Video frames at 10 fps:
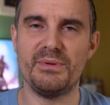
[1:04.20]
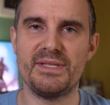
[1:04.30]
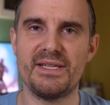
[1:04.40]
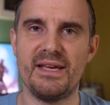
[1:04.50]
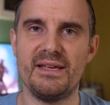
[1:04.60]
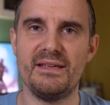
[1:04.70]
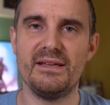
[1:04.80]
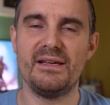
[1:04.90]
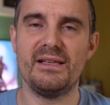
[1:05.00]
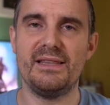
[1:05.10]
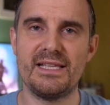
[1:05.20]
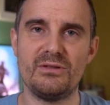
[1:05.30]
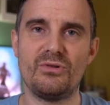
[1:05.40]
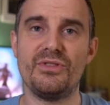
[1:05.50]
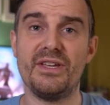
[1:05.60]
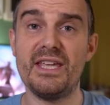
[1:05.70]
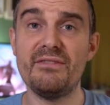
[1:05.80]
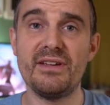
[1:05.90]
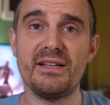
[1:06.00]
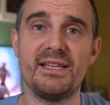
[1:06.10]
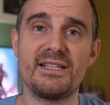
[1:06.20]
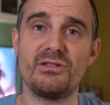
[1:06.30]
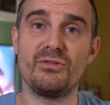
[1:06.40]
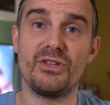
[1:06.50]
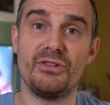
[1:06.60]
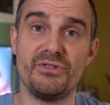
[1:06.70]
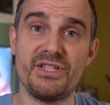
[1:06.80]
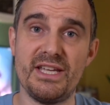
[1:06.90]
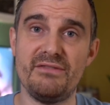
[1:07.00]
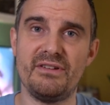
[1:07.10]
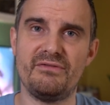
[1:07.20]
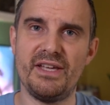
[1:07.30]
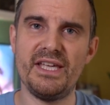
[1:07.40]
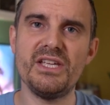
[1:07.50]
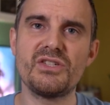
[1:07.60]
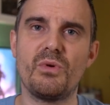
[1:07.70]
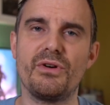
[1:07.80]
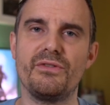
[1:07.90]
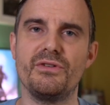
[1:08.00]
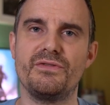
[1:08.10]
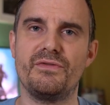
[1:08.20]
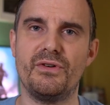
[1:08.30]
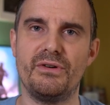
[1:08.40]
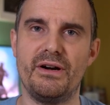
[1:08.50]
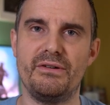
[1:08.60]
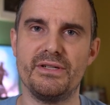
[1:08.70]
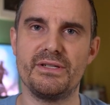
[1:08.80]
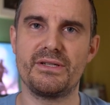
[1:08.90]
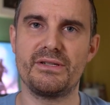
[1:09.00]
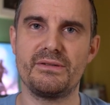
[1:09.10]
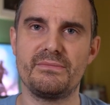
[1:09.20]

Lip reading: would say, let's look at the giving and let's look at the receiving for each one of those 4 areas.